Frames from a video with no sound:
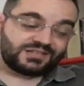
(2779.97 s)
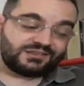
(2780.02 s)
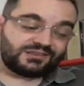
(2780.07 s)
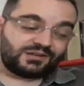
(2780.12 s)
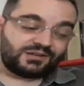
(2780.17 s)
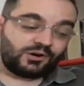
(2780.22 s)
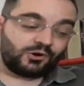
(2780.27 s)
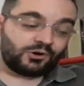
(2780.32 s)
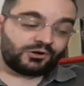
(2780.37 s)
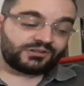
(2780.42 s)

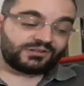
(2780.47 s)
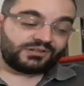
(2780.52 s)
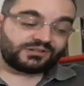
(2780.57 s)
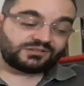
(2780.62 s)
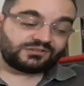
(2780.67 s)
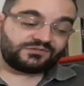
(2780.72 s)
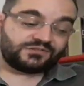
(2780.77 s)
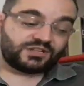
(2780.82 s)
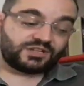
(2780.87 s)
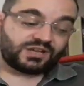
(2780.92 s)
the
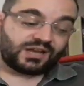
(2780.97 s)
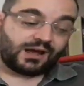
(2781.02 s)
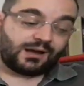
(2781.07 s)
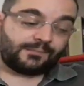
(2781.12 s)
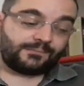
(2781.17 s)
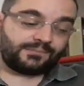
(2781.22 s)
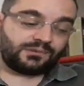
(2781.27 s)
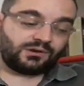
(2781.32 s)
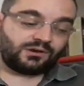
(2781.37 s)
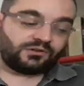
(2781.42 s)
orders of the
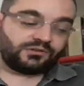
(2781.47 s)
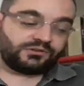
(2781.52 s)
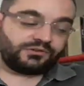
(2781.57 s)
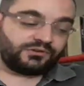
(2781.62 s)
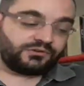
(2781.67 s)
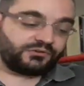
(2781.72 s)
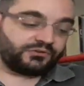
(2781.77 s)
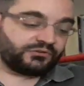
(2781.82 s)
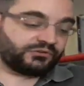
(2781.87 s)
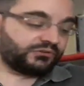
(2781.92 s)
Cambion
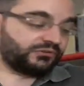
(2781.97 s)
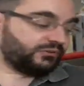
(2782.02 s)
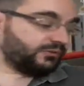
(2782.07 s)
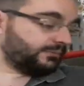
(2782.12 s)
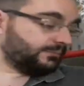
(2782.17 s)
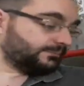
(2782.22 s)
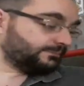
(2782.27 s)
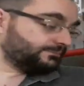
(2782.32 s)
use.